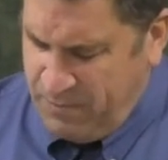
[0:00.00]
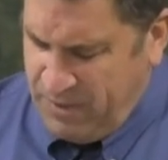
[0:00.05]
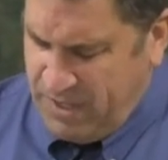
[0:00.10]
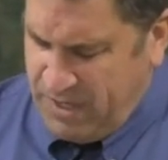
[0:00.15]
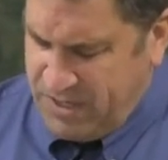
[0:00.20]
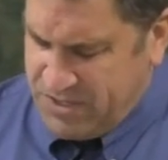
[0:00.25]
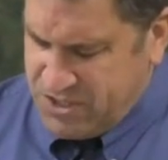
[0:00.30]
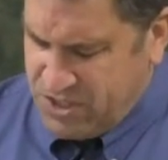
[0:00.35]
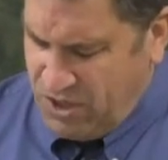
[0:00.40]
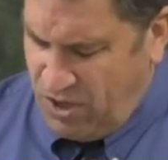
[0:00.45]

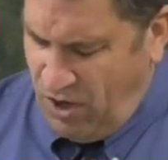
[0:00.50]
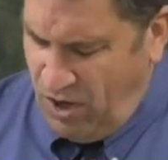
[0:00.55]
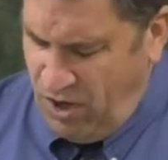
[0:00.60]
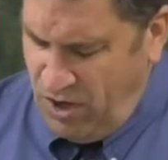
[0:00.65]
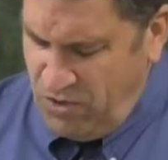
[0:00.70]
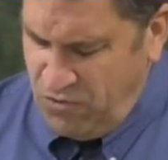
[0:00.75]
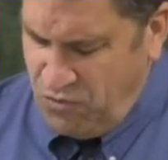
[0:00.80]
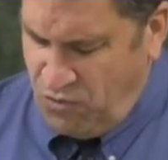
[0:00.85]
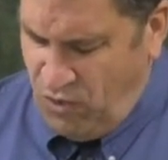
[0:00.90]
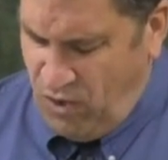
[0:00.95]
Because
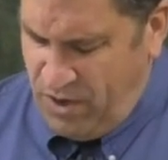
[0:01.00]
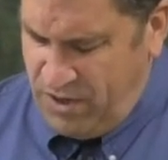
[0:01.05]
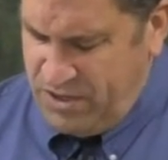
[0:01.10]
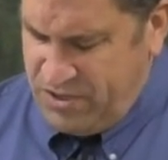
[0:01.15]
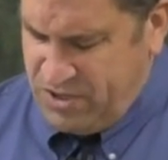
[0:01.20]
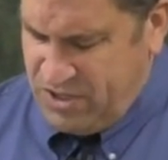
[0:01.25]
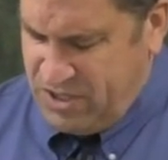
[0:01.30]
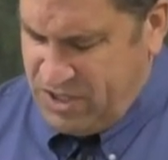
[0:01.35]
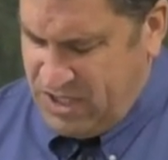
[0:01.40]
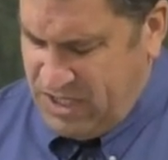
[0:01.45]
God
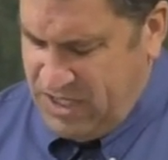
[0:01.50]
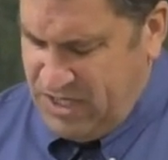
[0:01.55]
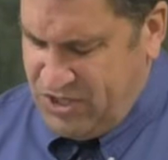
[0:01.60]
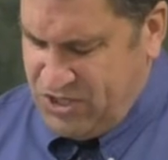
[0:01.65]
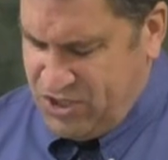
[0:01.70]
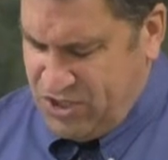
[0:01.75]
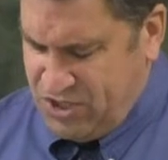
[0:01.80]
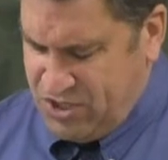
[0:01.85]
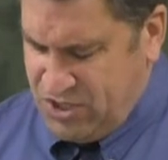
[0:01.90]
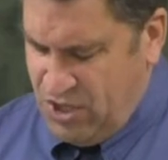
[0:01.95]
wanted to
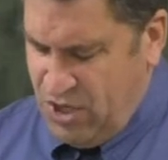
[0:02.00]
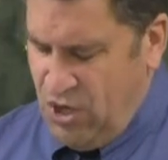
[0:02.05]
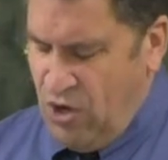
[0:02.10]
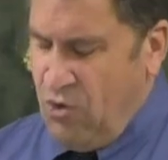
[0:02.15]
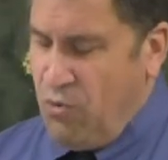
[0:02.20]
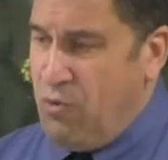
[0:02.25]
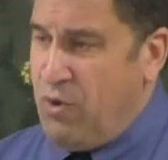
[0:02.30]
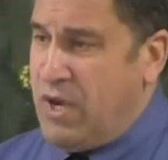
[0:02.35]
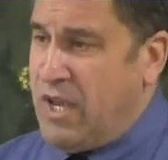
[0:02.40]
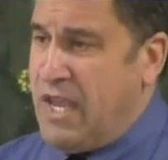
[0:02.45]
teach us
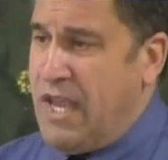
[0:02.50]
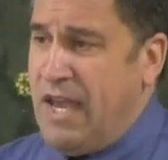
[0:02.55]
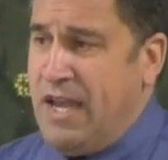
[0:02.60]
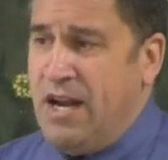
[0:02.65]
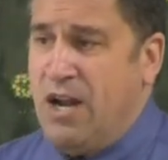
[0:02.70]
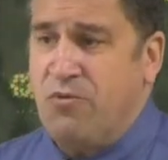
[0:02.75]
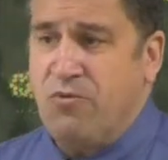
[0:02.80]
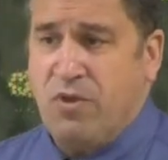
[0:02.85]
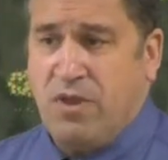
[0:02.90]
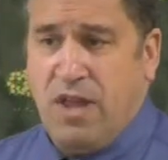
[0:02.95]
we
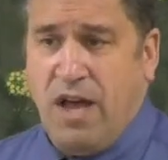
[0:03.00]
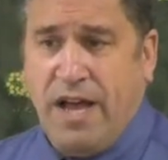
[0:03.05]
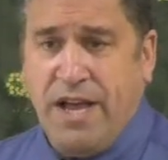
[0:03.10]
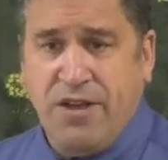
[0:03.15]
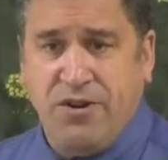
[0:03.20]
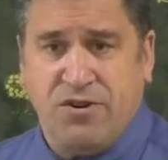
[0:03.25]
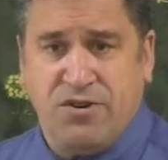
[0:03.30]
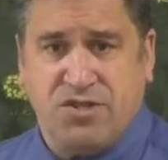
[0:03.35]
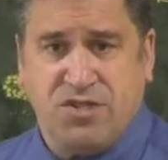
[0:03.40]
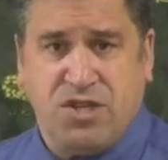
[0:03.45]
cannot rely
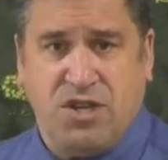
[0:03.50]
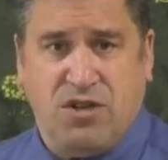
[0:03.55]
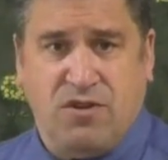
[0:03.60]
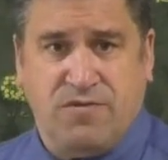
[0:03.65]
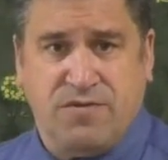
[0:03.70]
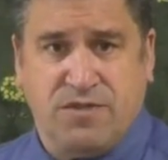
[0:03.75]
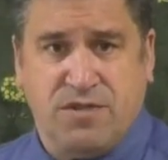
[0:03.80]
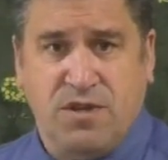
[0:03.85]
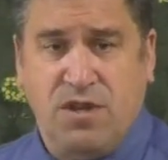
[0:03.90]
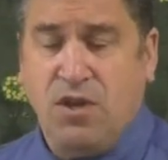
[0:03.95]
on
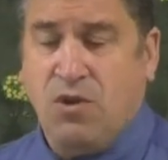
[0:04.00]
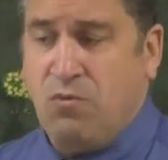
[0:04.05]
ourselves.